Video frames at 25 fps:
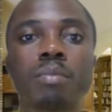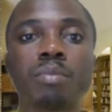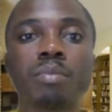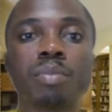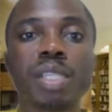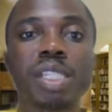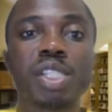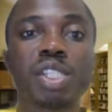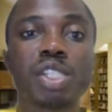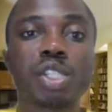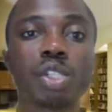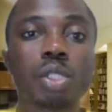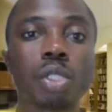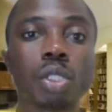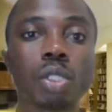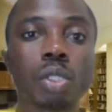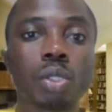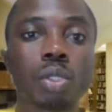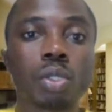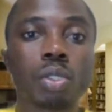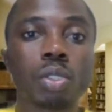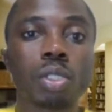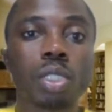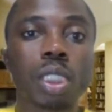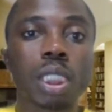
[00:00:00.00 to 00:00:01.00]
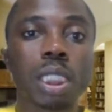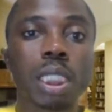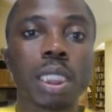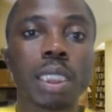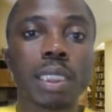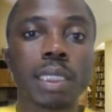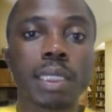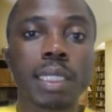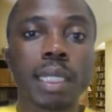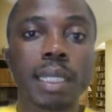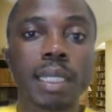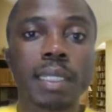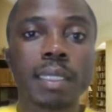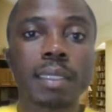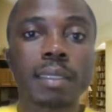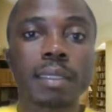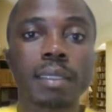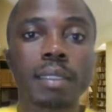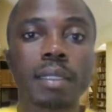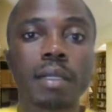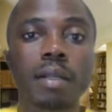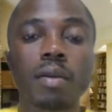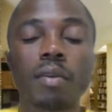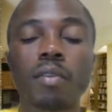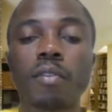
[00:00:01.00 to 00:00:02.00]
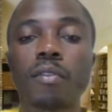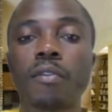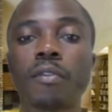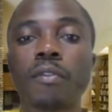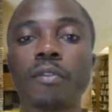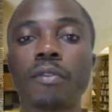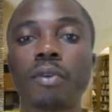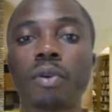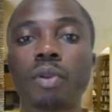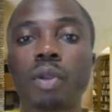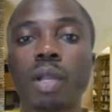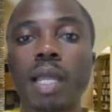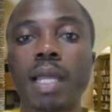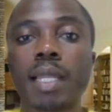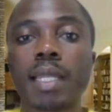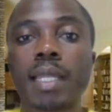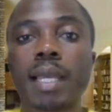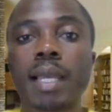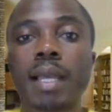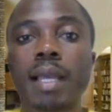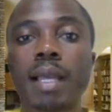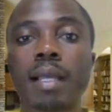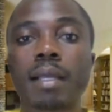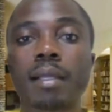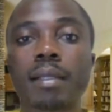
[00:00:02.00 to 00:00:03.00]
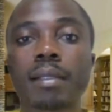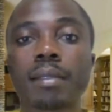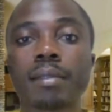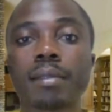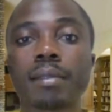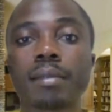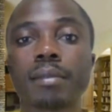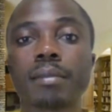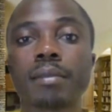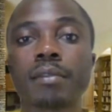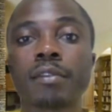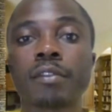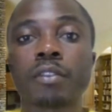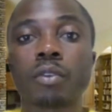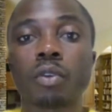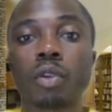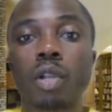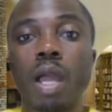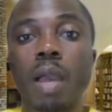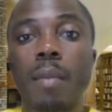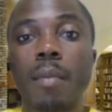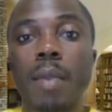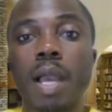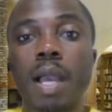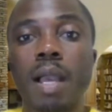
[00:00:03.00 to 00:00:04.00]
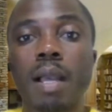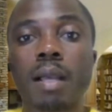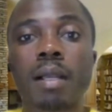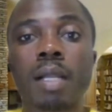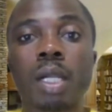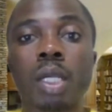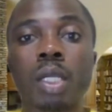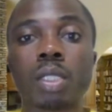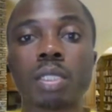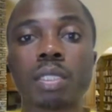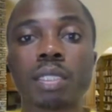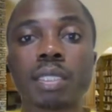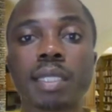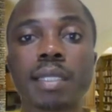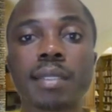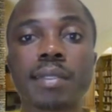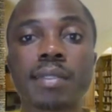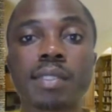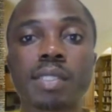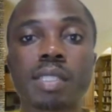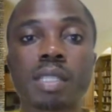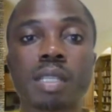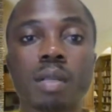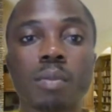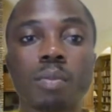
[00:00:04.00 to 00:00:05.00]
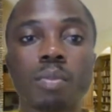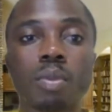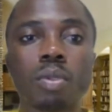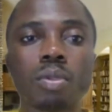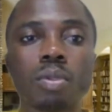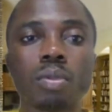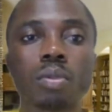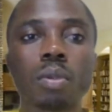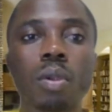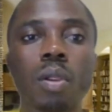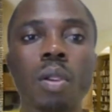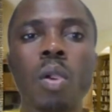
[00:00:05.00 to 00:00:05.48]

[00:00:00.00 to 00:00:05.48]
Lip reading: Beach Road Hotel, Forama Hotel Singapore.